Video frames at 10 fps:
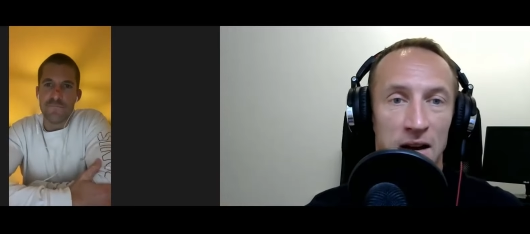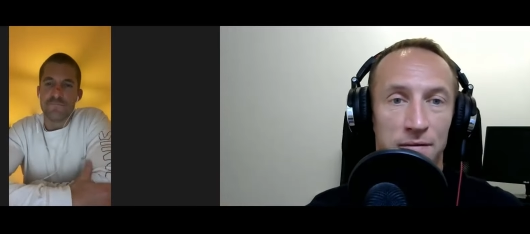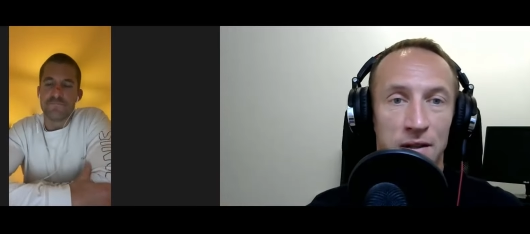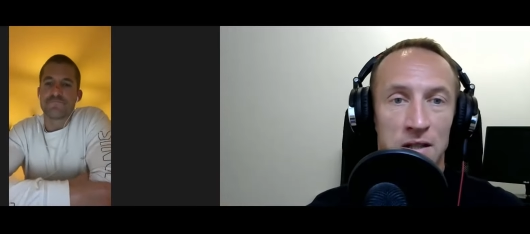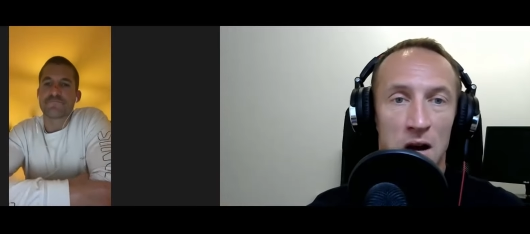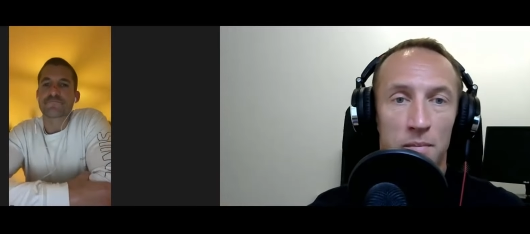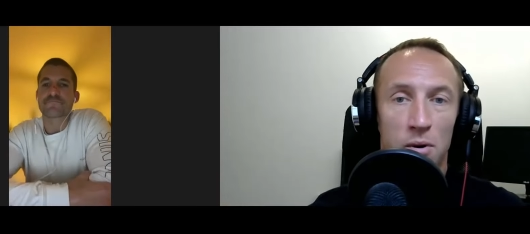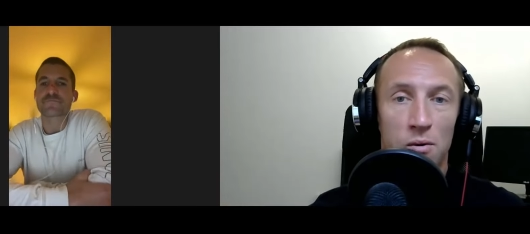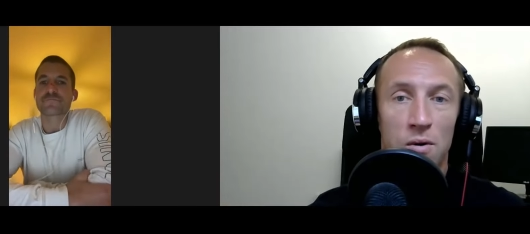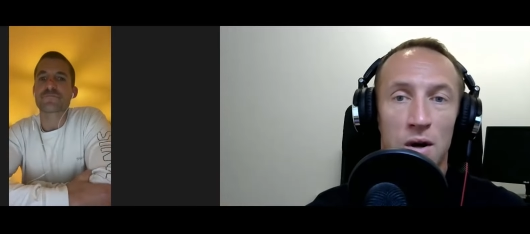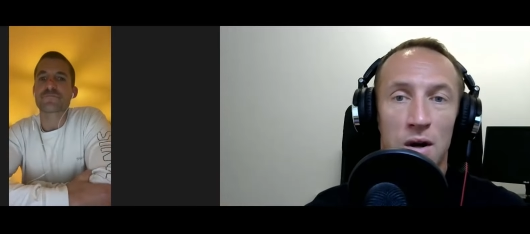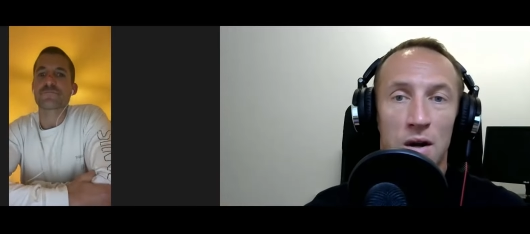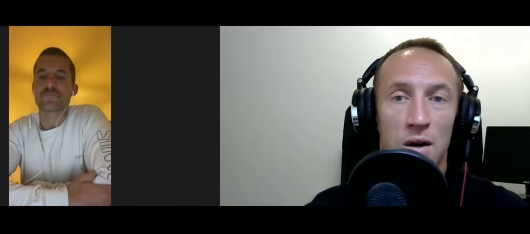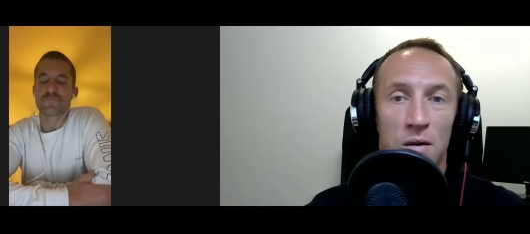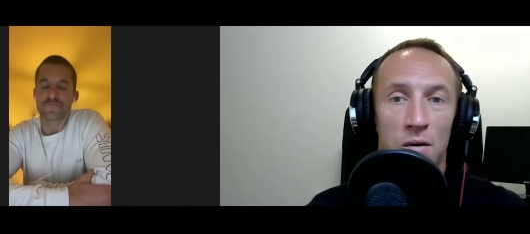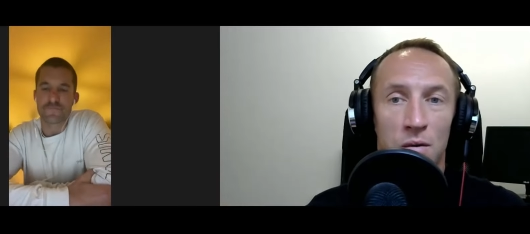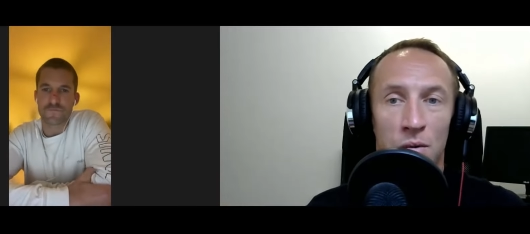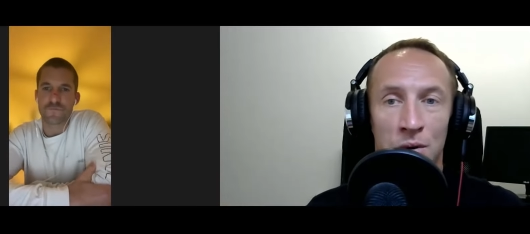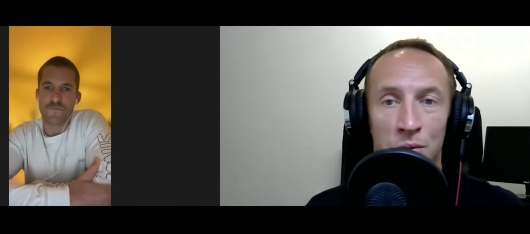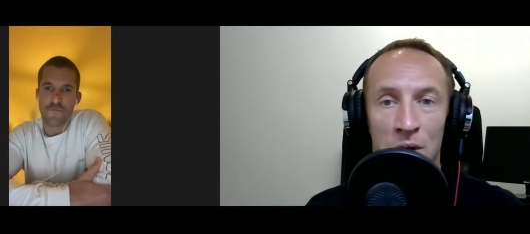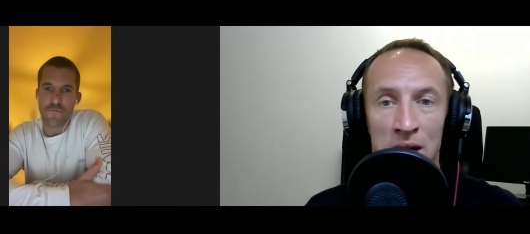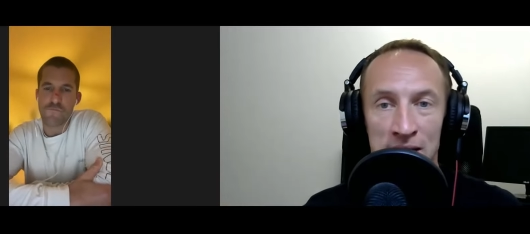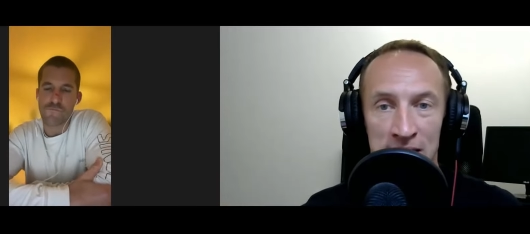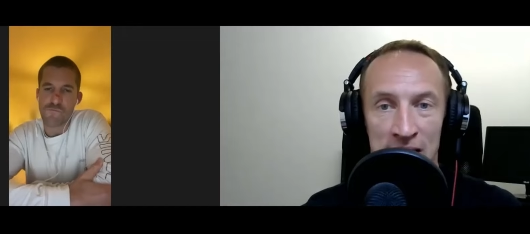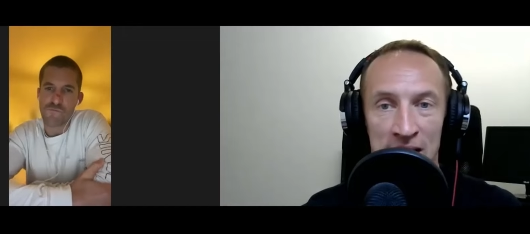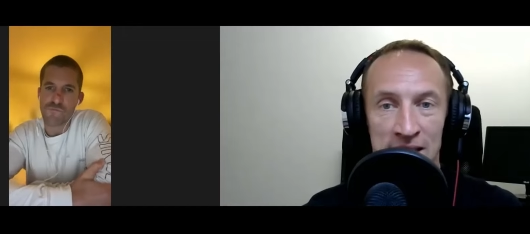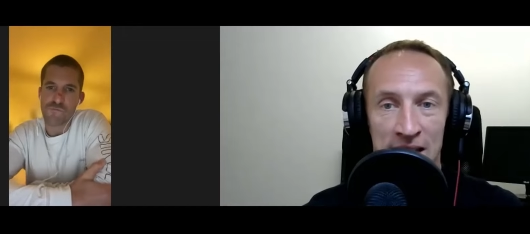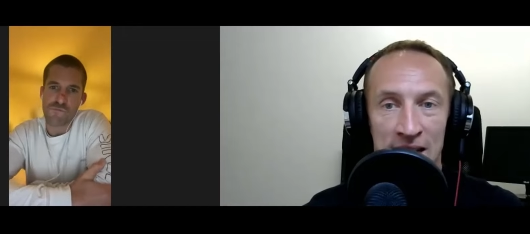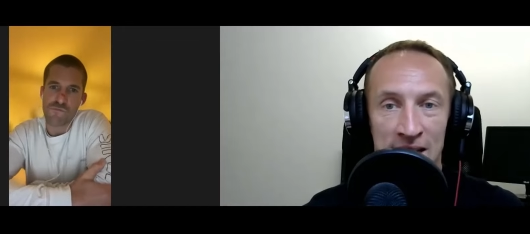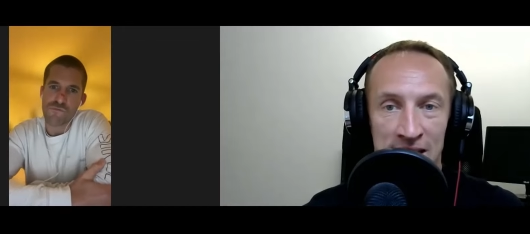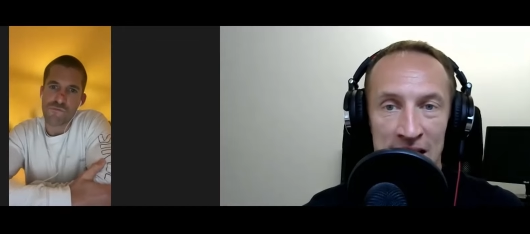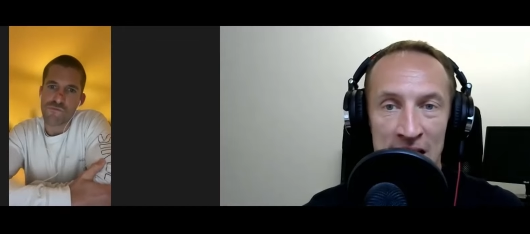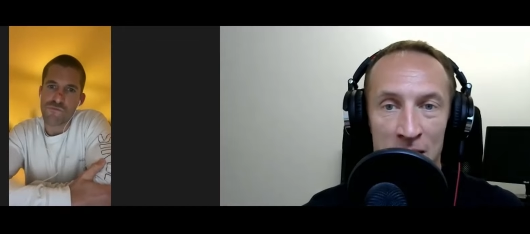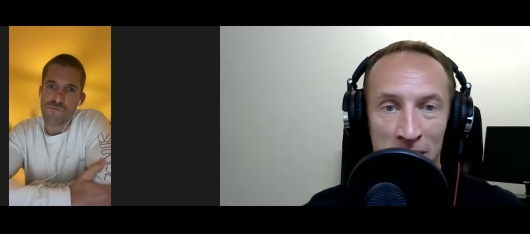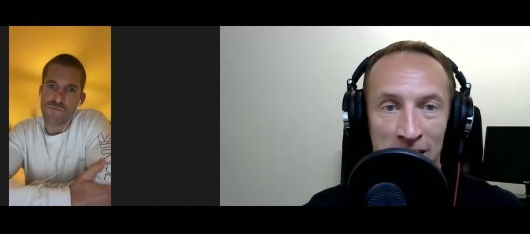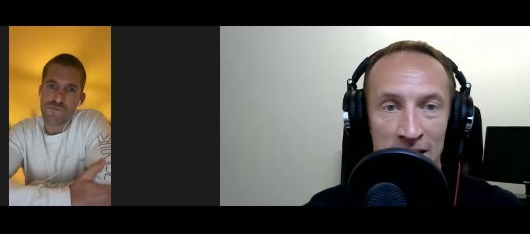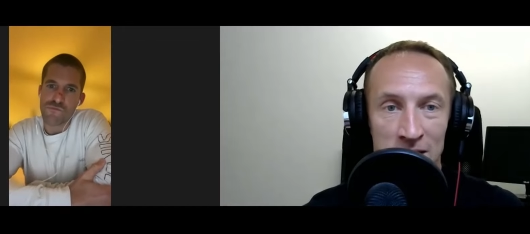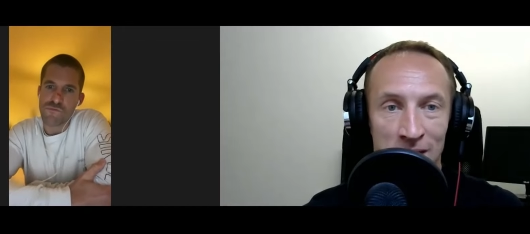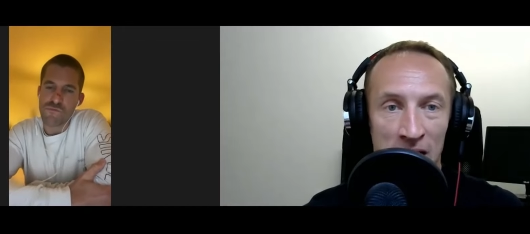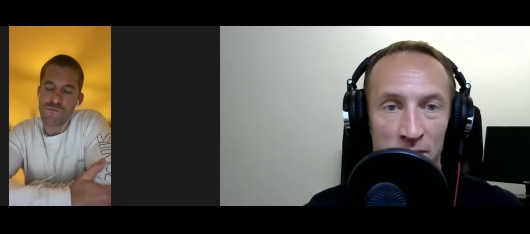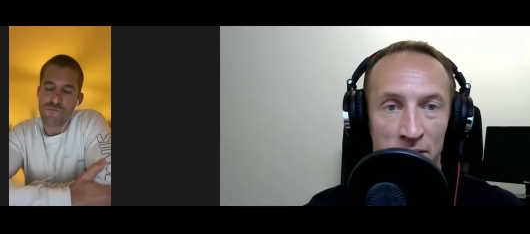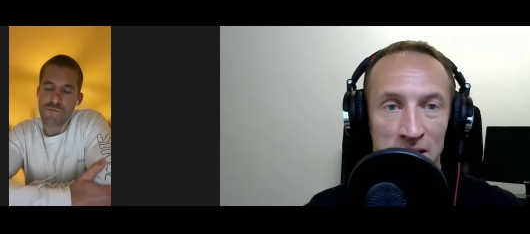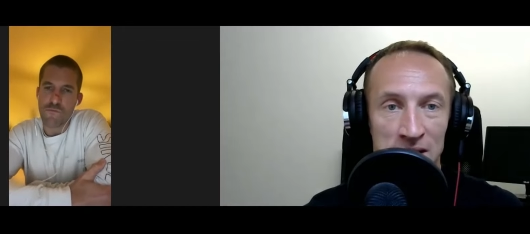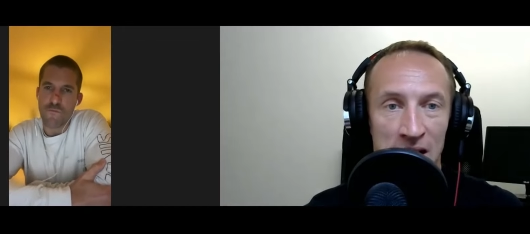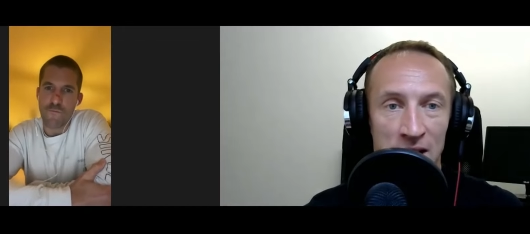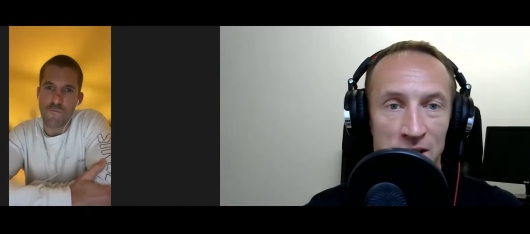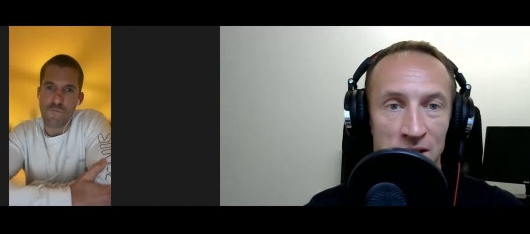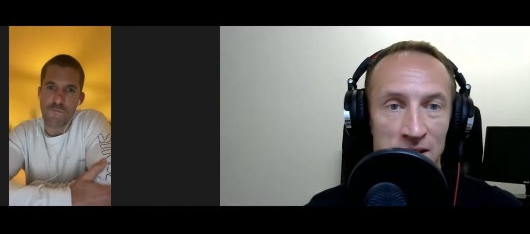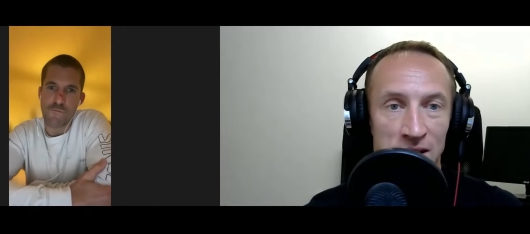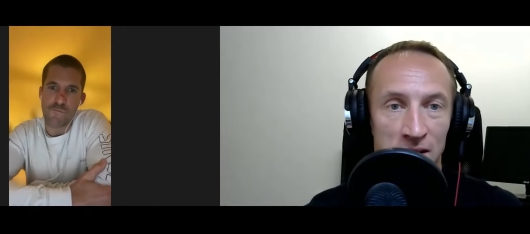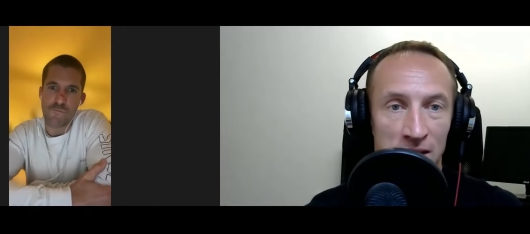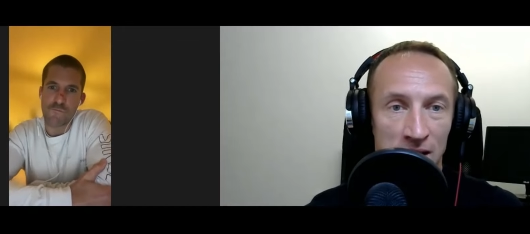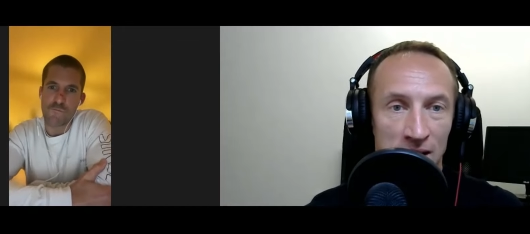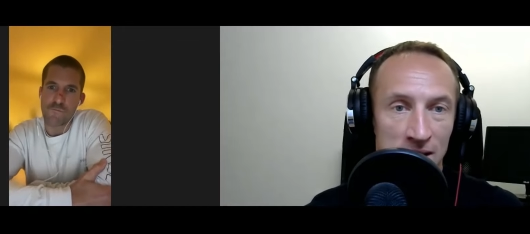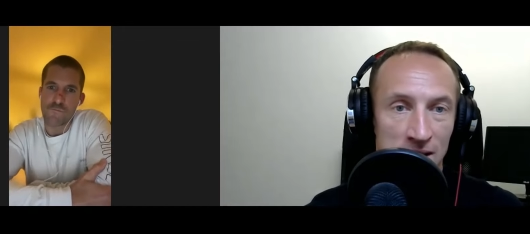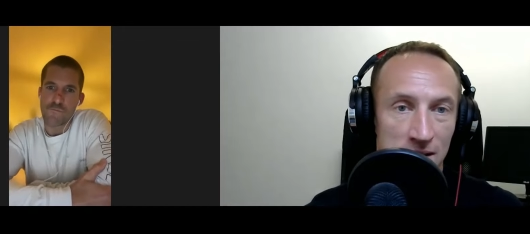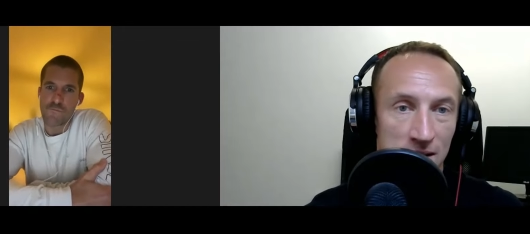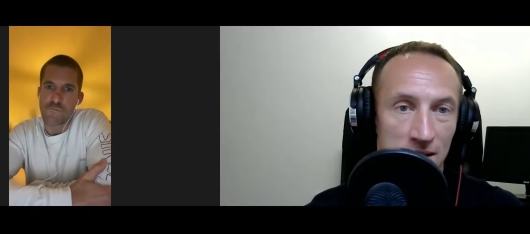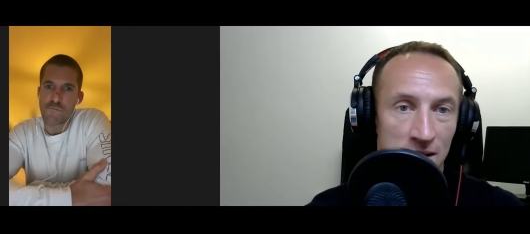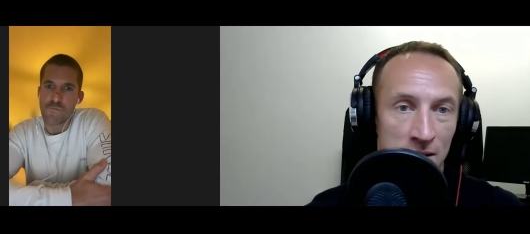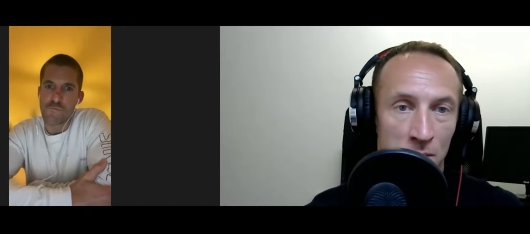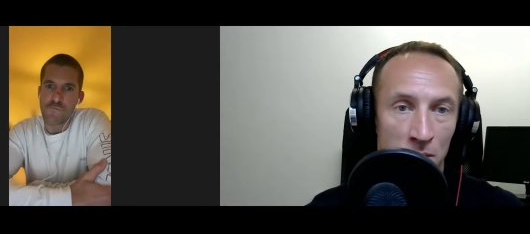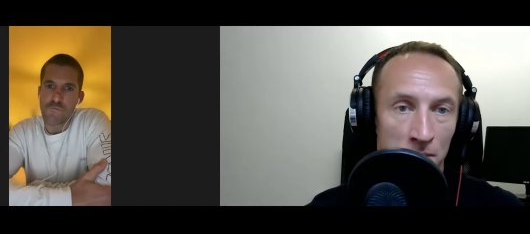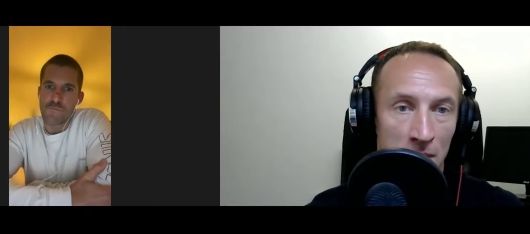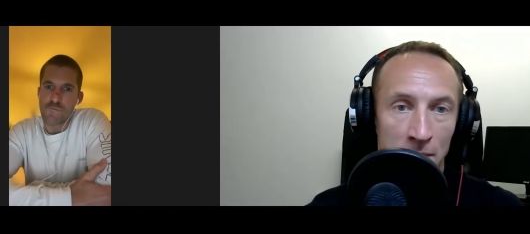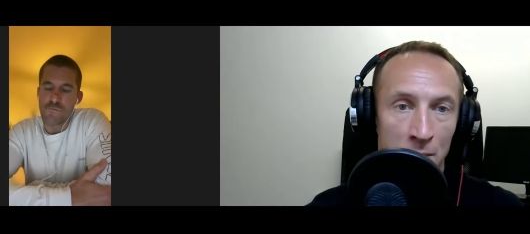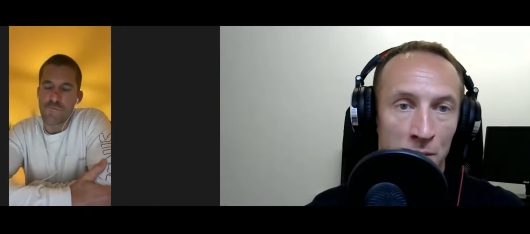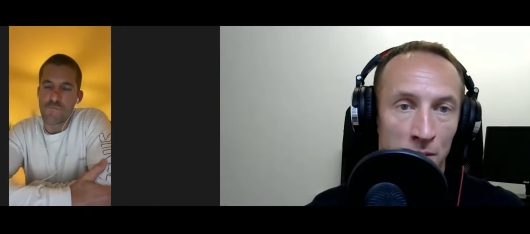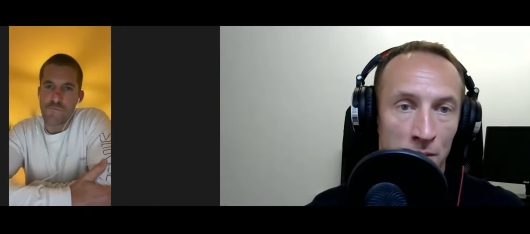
Speaker 1: in you, for example. What what is it? Is it is it that ability to run off of the stations that you think is is maybe